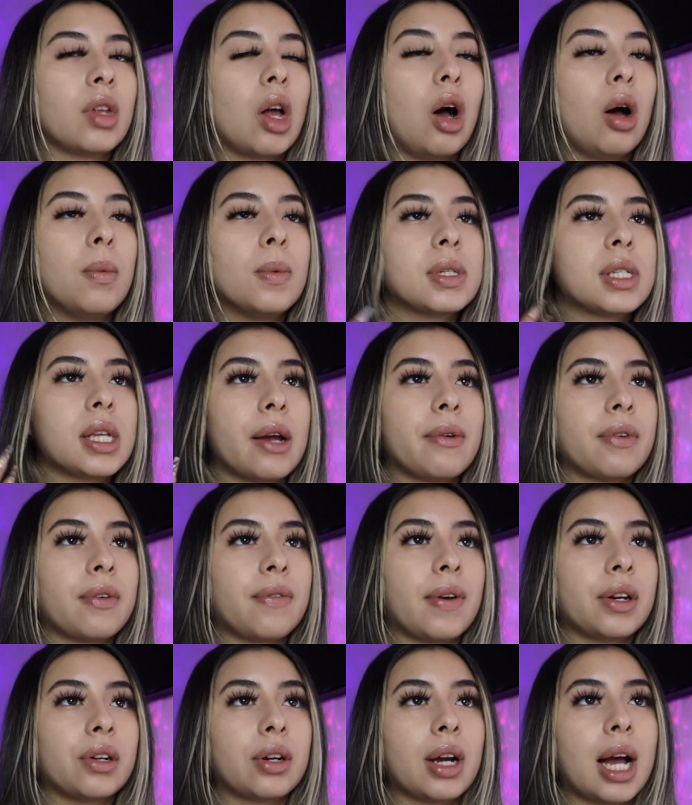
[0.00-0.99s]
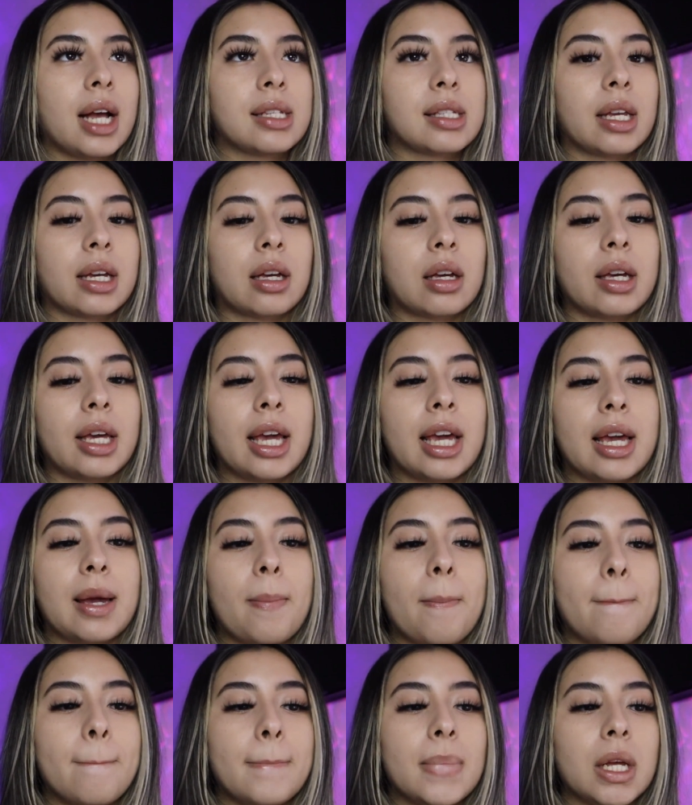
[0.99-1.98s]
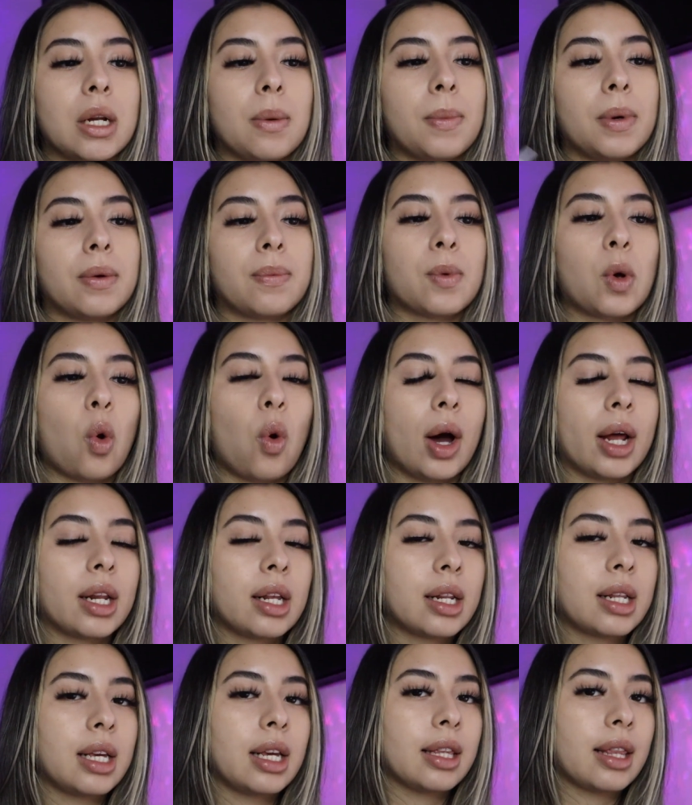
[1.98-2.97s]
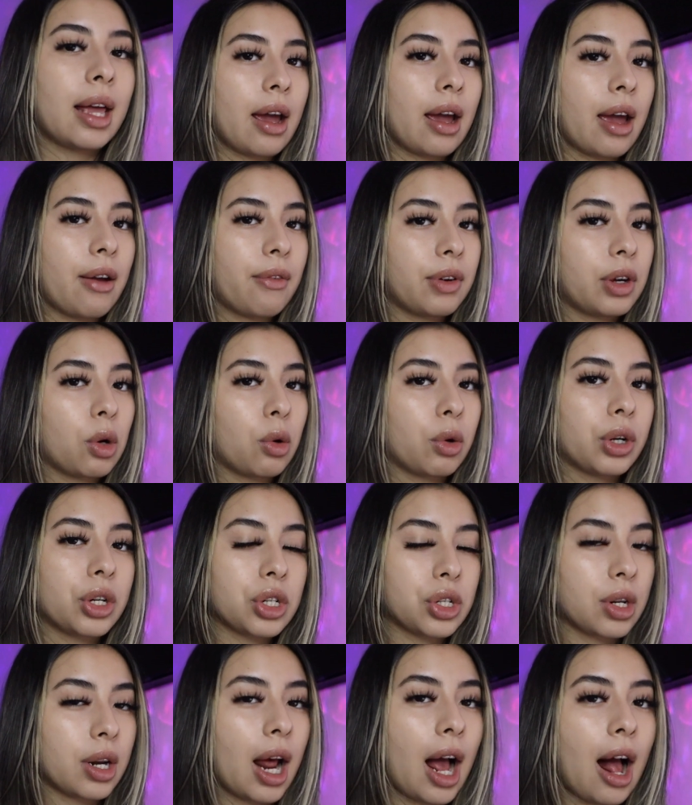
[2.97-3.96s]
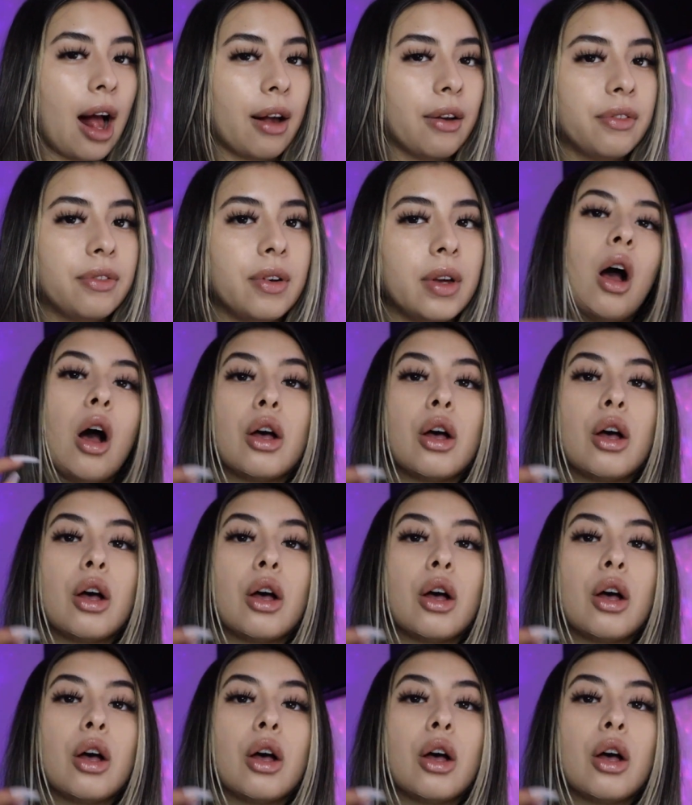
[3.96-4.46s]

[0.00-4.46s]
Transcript: Almost every vendor has like a minimum quantity every order should have.